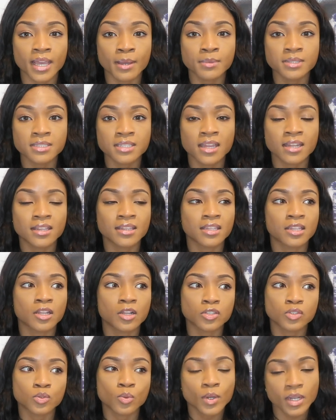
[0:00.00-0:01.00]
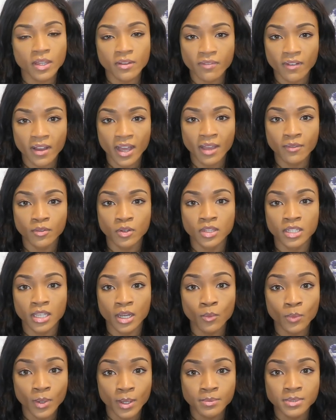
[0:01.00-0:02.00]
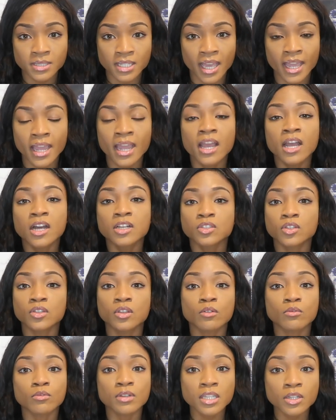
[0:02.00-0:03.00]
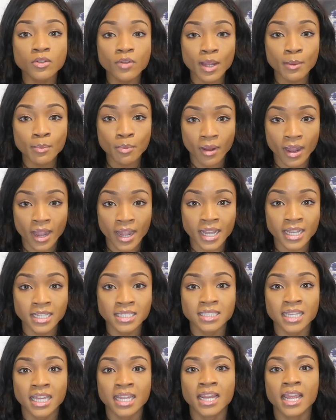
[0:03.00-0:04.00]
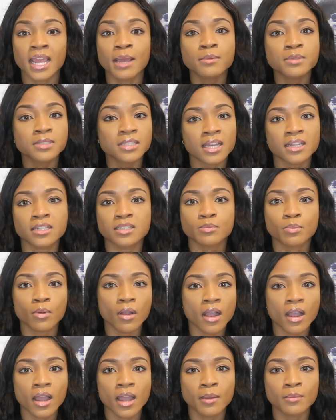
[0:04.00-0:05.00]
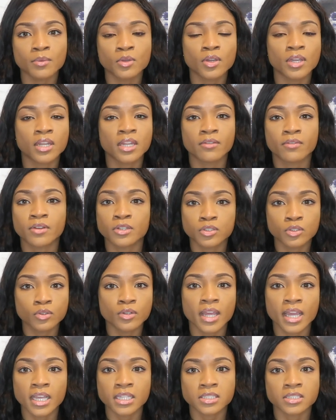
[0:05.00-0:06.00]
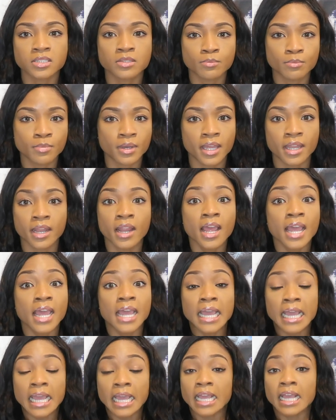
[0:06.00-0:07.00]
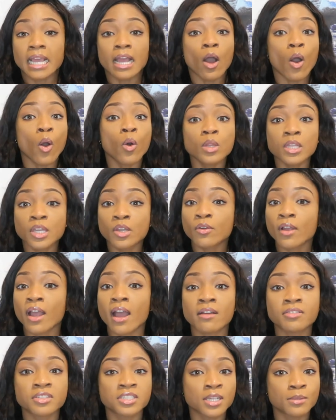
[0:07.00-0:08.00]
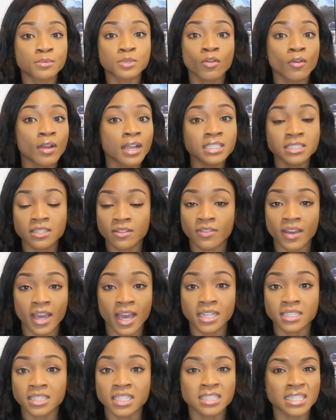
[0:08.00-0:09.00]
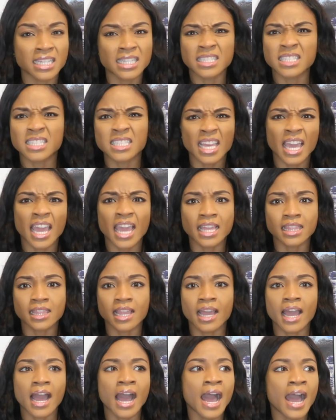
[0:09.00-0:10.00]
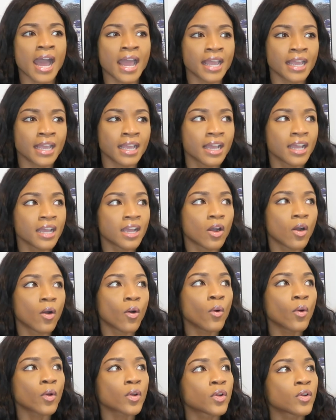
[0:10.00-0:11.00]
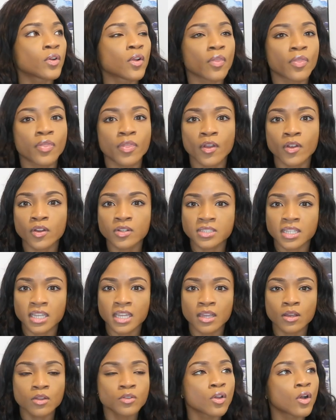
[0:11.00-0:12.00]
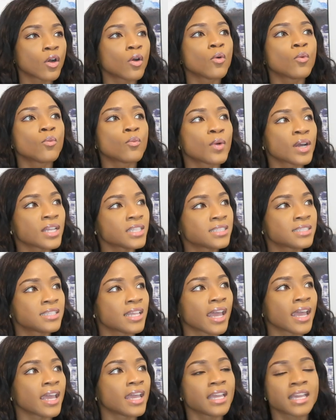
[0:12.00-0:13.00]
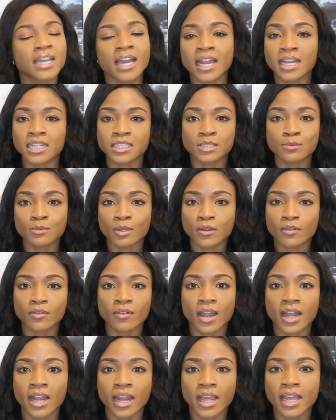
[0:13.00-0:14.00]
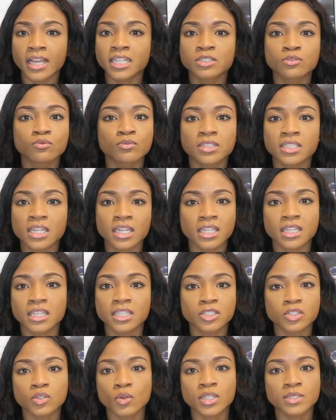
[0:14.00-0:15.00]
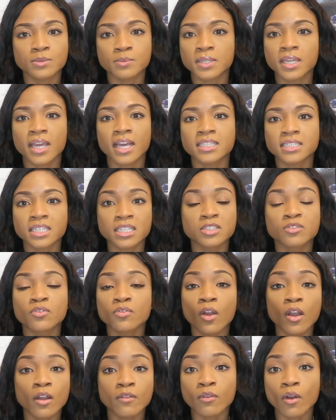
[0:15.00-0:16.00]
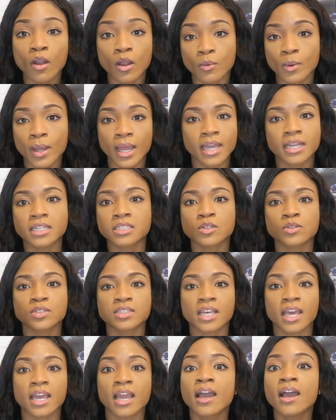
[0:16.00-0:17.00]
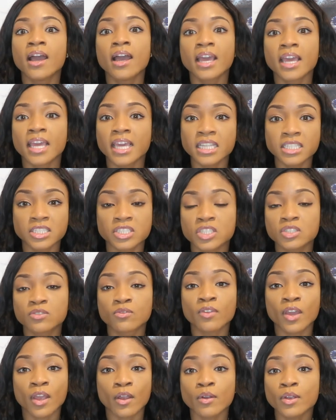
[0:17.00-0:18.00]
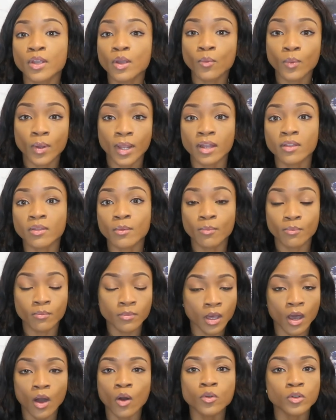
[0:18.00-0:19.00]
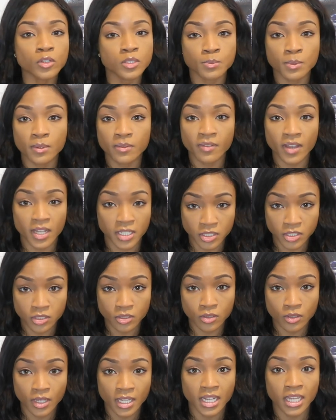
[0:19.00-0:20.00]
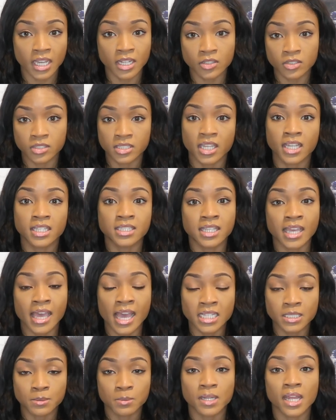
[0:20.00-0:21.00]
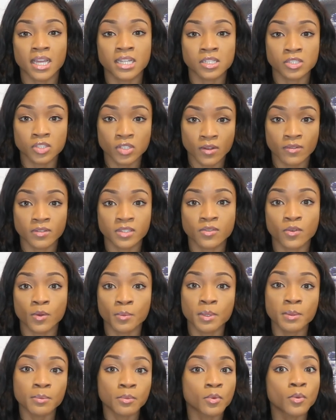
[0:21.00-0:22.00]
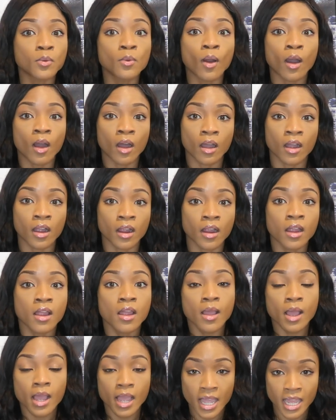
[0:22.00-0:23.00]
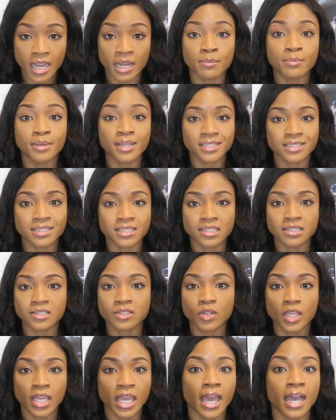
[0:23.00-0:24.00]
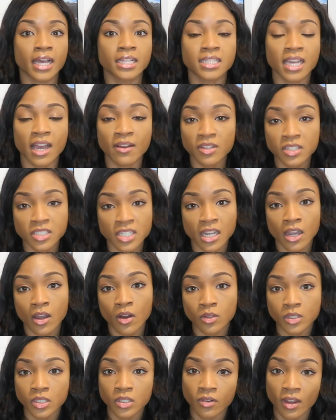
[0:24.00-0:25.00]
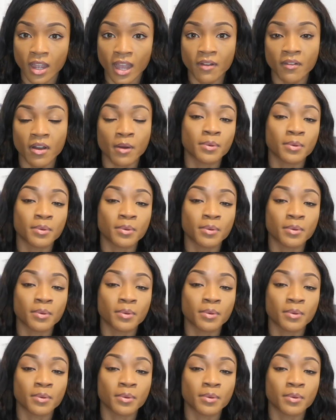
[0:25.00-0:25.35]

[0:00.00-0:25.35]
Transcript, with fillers: Amazon, and they're twenty-five on their website. So they're really great price, and Amazon is prime. You get it in two days, but Olie Craft ships crazy fast. It's insane. Like, I ordered on Thursday, no, Wednesday, and he got it to me on Friday. It's ridiculous, U S P S, and he's far, far away. So it's like, he's just very aware. The, the owner's professional, and he understands the expedited service for people who are in business. So yeah, definitely check out Olie Craft.